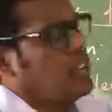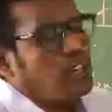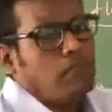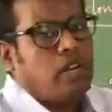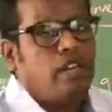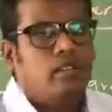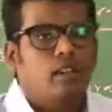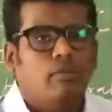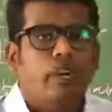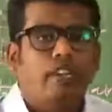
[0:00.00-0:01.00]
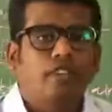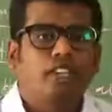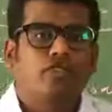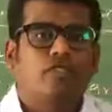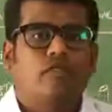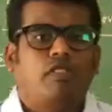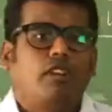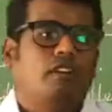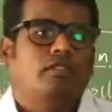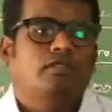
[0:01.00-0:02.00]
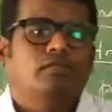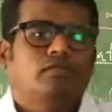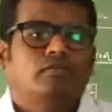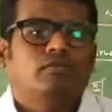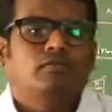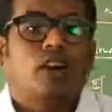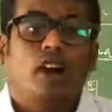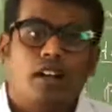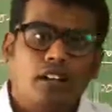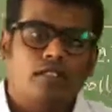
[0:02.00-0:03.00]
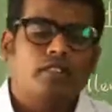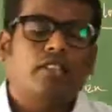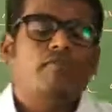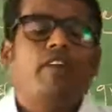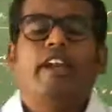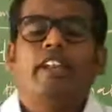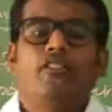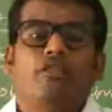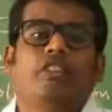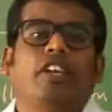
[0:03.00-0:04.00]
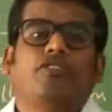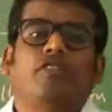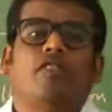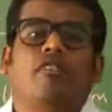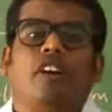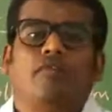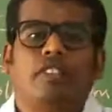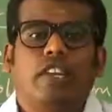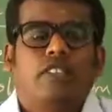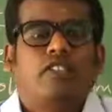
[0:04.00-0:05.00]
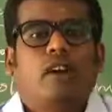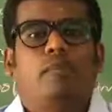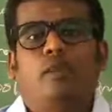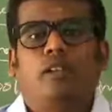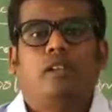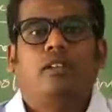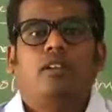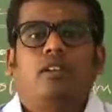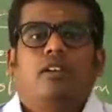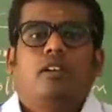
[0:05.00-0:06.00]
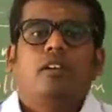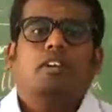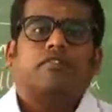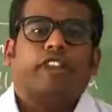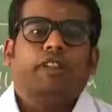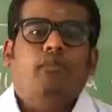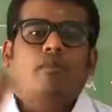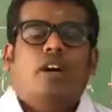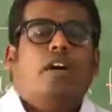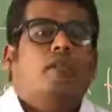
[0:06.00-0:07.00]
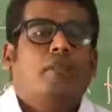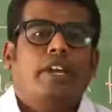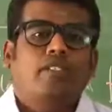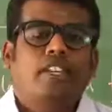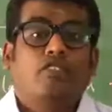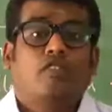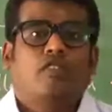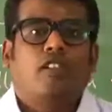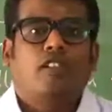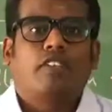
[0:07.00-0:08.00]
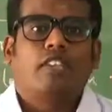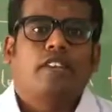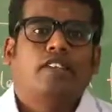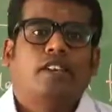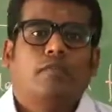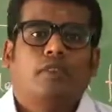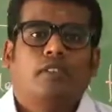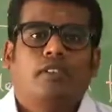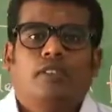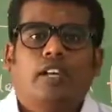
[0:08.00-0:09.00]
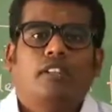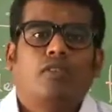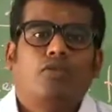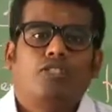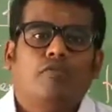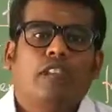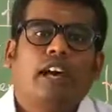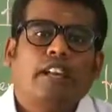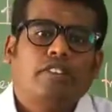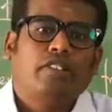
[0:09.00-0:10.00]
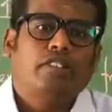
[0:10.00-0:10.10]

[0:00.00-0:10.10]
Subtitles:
the bisexual flower, or else define unisexual flower with example, define bisexual flower with example, like the question will arise.